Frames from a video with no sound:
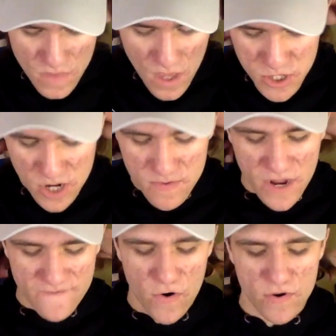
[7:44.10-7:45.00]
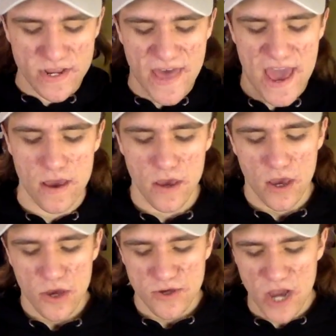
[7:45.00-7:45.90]
So I'm looking forward to that.
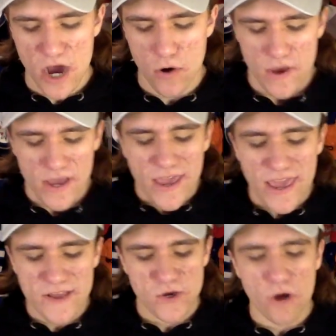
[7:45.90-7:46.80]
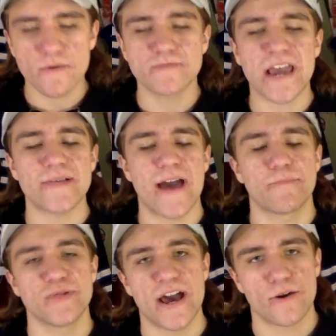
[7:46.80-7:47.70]
So in terms of deadline
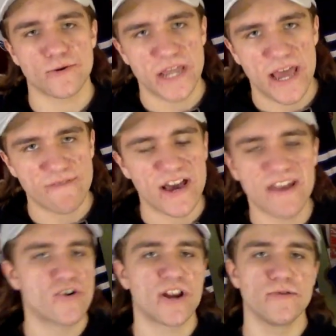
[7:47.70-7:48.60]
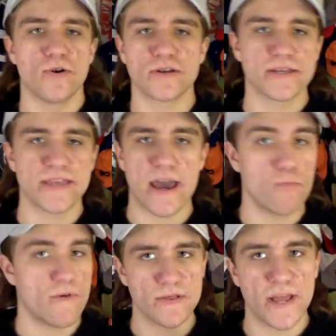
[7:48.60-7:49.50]
players, and I've kind of already looked at them
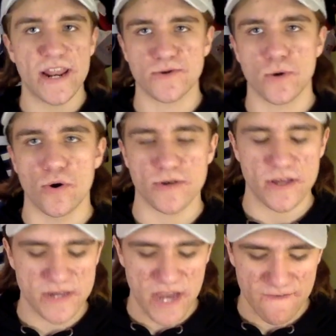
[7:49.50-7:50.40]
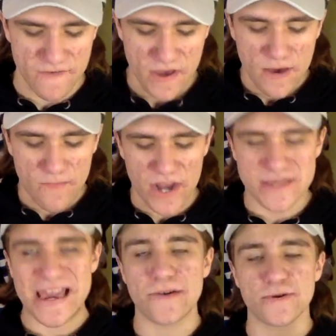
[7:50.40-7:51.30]
with the leading scorers and stuff, but
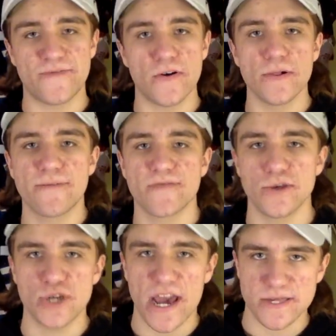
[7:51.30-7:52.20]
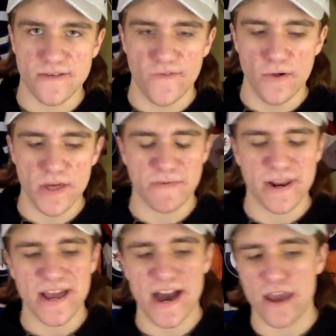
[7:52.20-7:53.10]
Tyler Toffoli for the Jets. Toffoli's been a
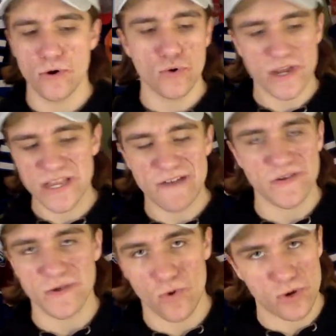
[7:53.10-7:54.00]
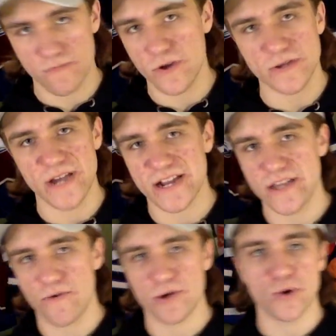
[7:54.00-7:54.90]
guy who can definitely score some good
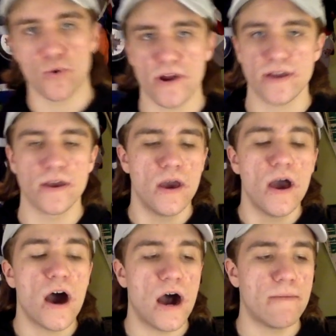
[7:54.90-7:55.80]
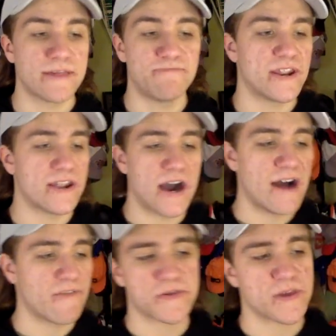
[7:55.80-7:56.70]
secondary scoring. Has been
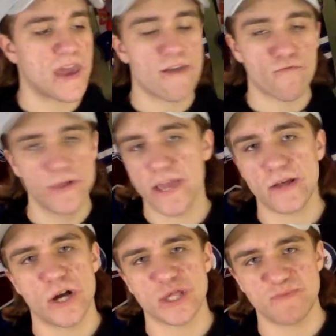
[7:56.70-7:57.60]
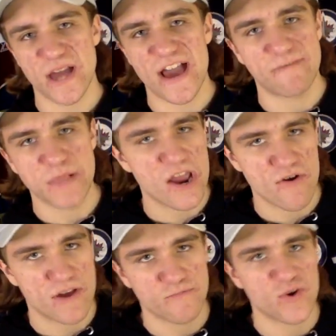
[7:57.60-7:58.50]
obviously a really clutch playoff player
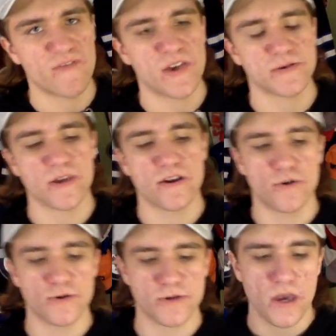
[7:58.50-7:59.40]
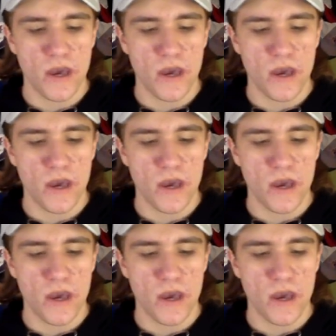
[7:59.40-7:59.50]
in previous years.